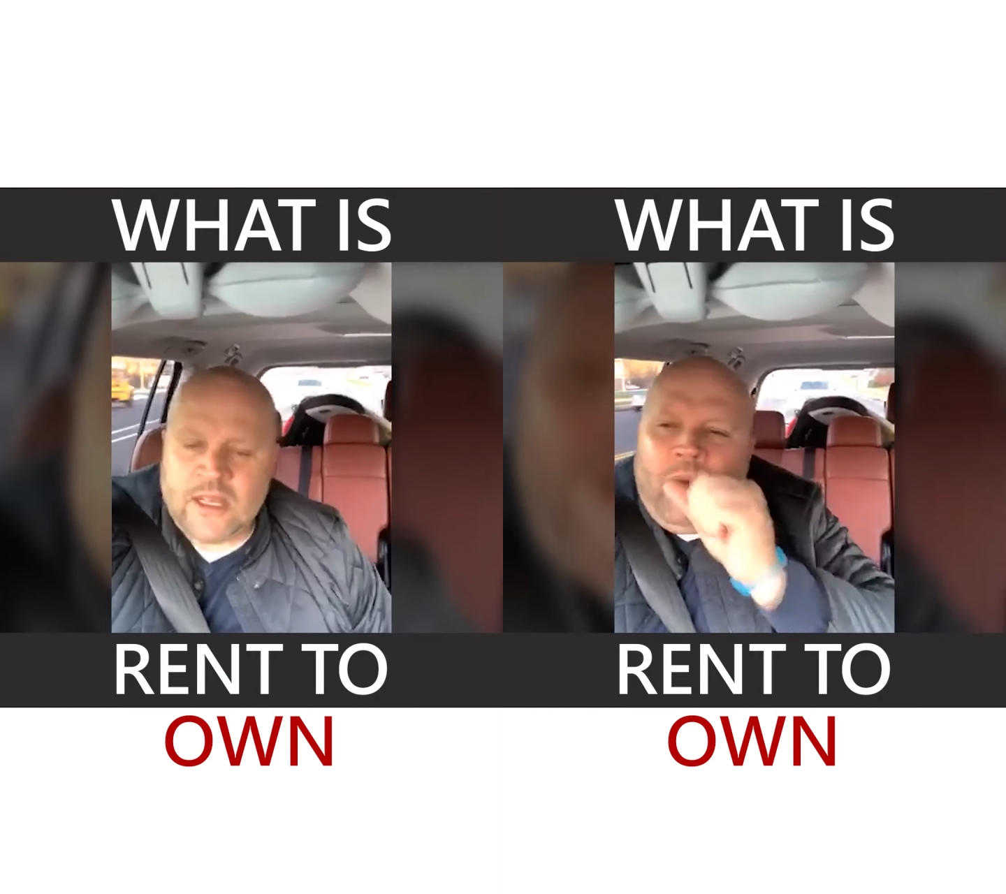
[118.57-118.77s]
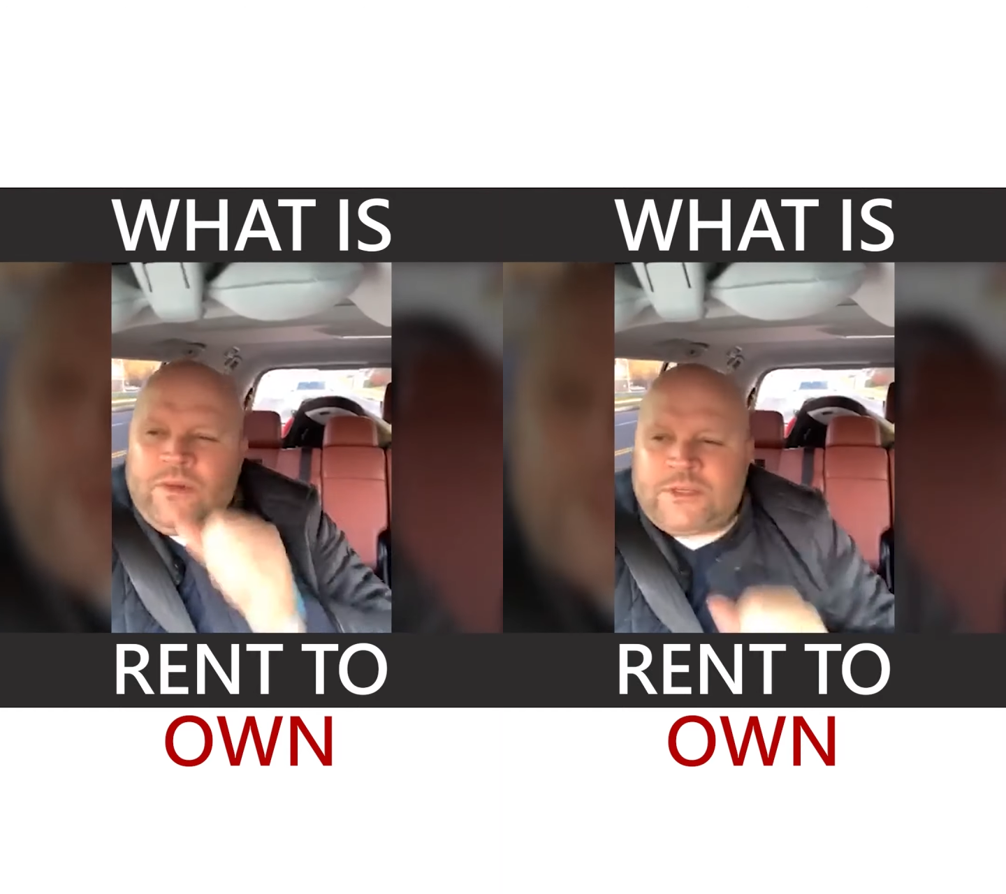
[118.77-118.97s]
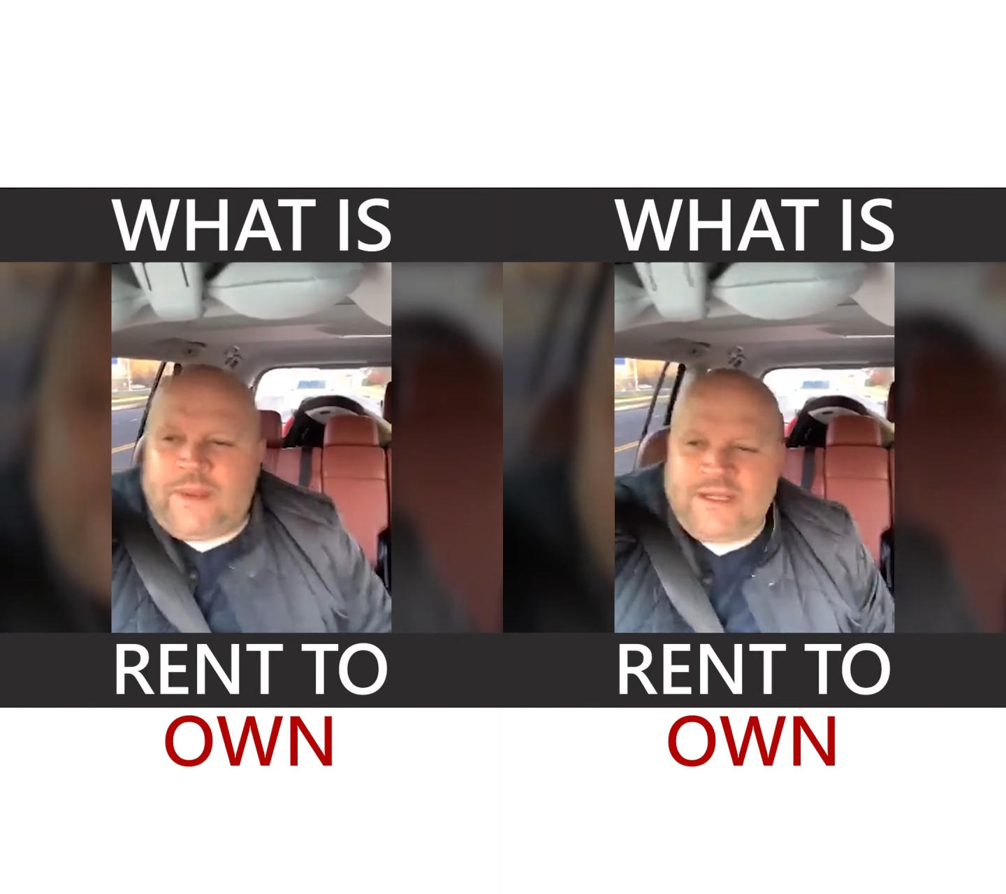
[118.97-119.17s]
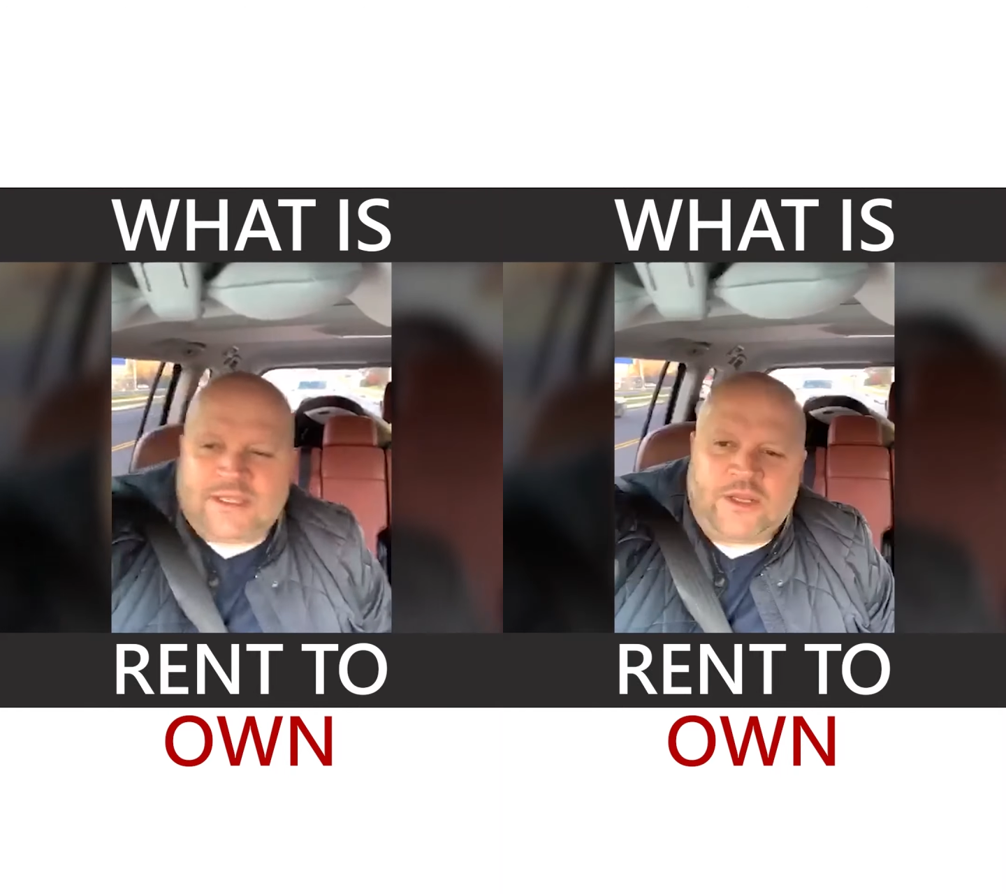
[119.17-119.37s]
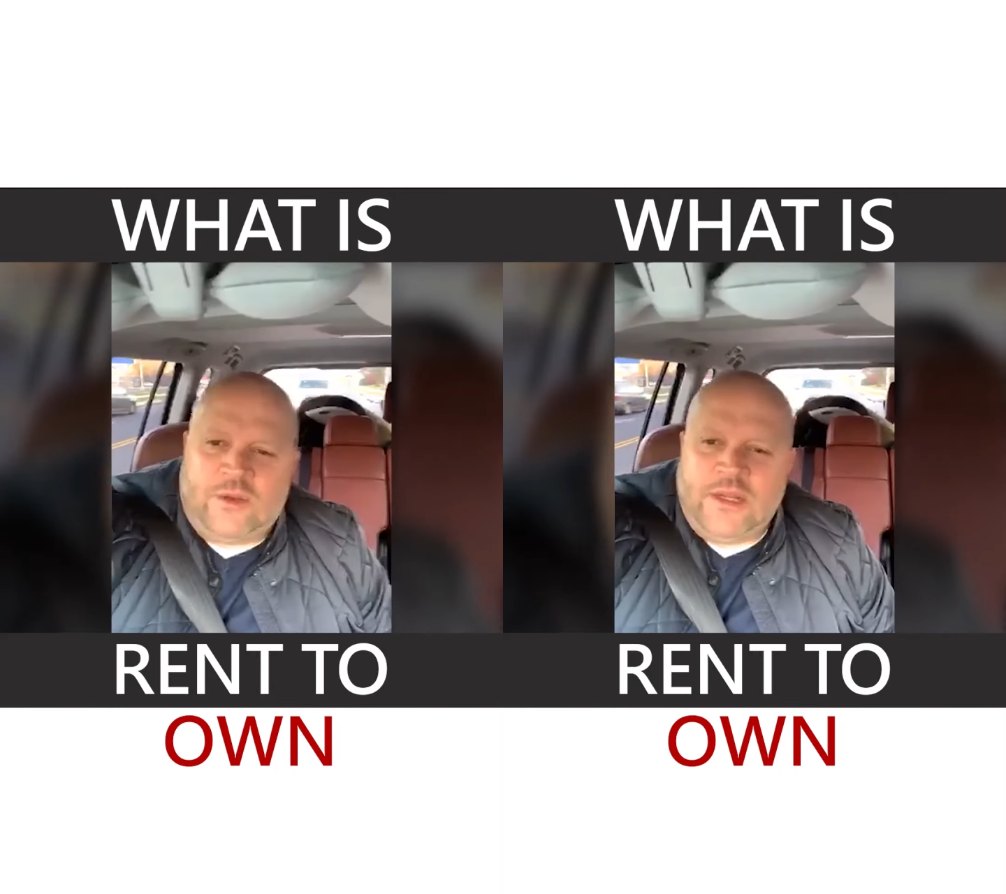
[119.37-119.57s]
which means
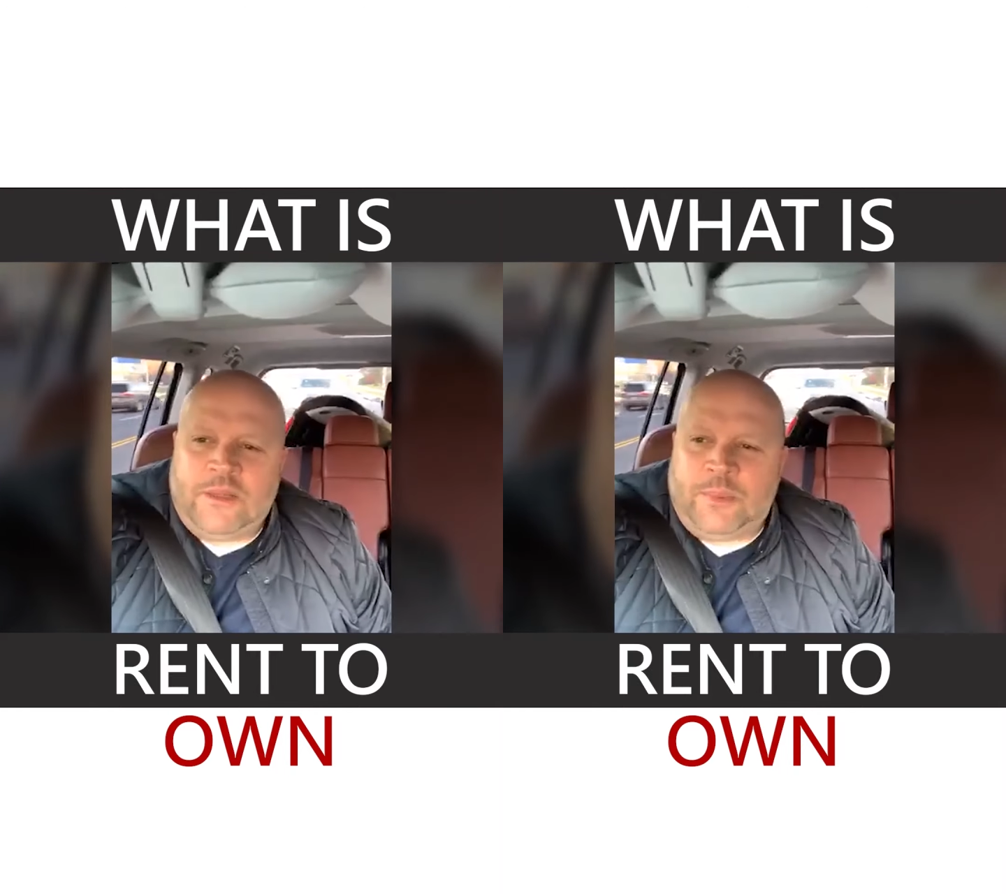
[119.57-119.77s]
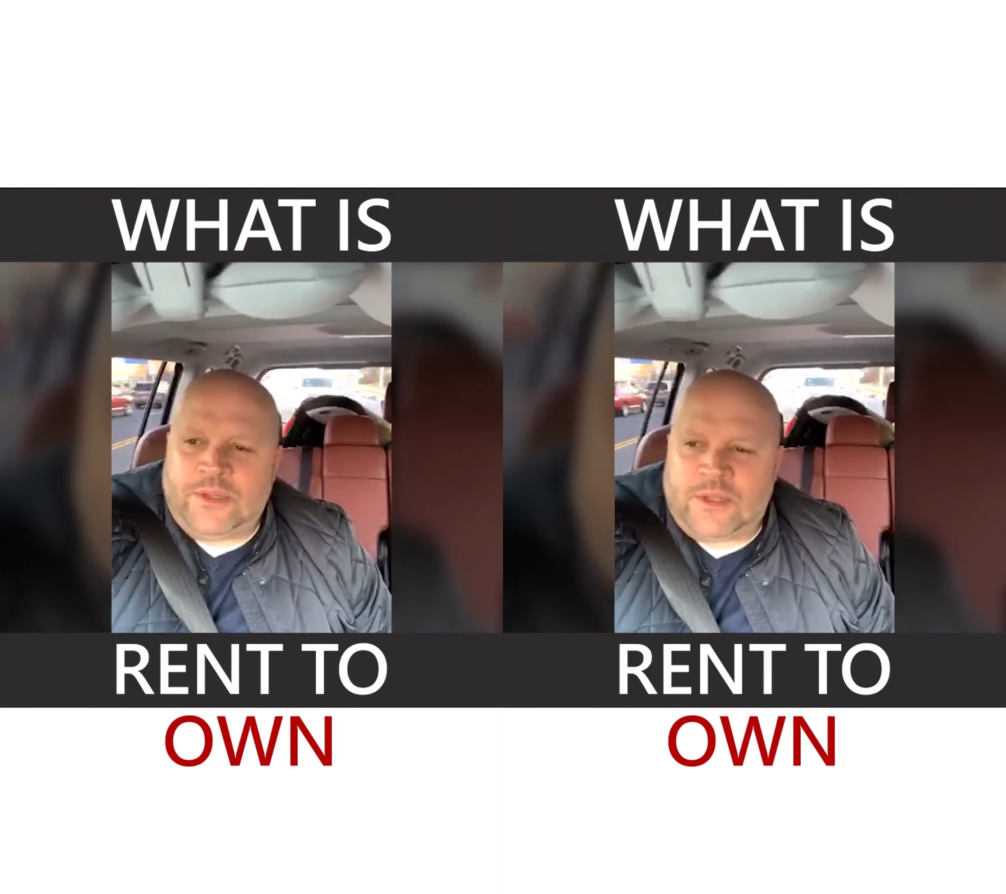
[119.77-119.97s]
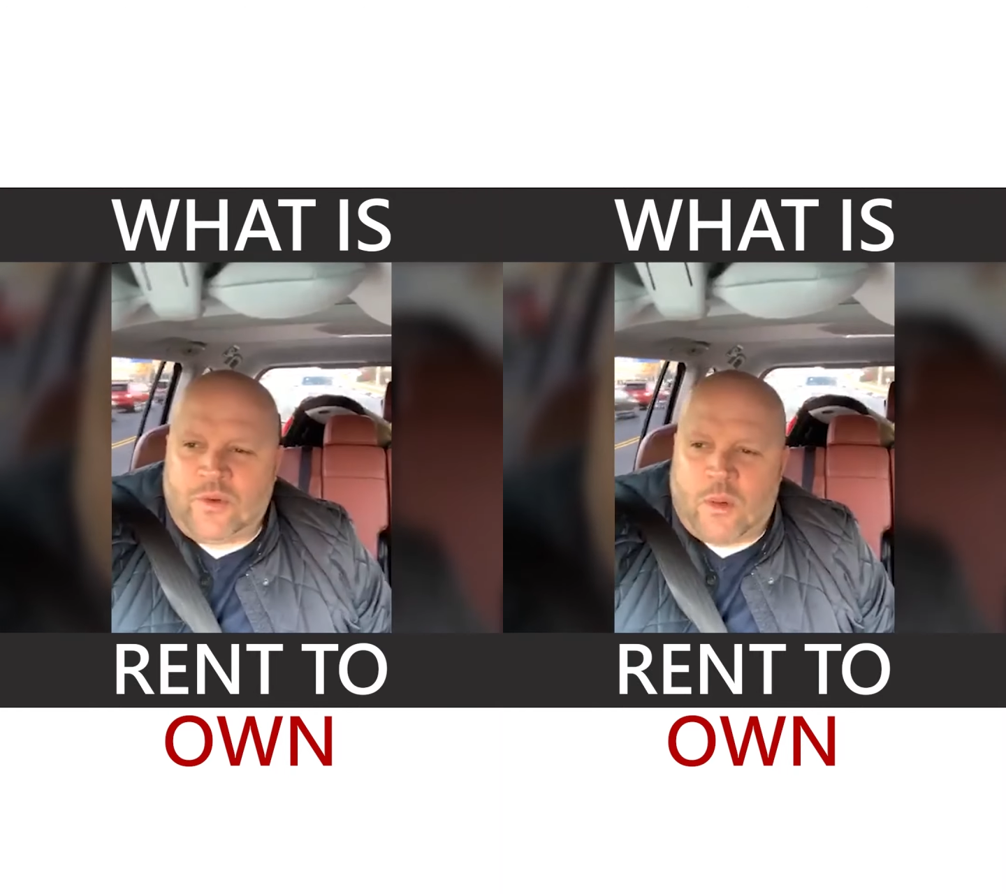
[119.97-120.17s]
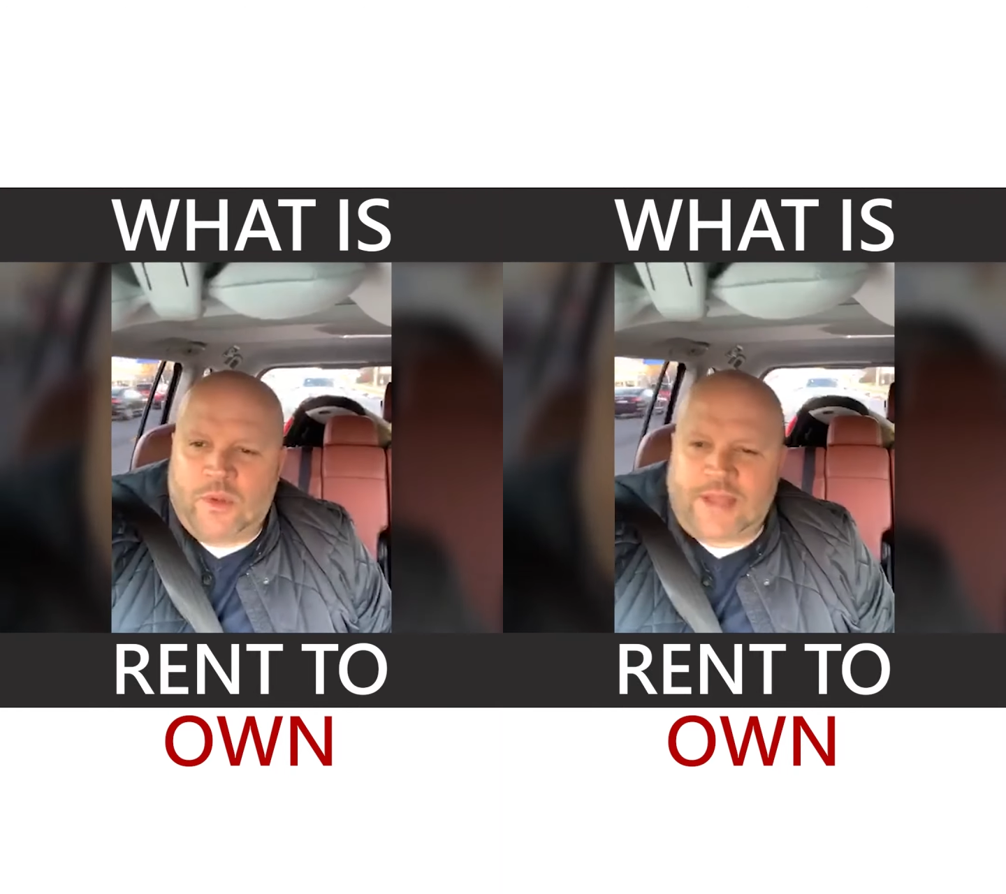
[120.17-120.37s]
that you'll need to put the normal